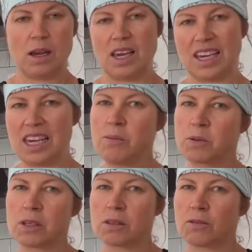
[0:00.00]
It
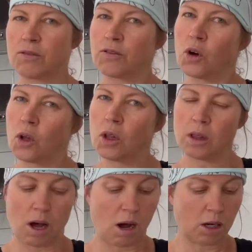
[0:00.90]
keeps us full
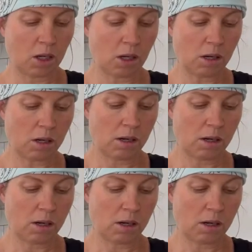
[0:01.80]
longer.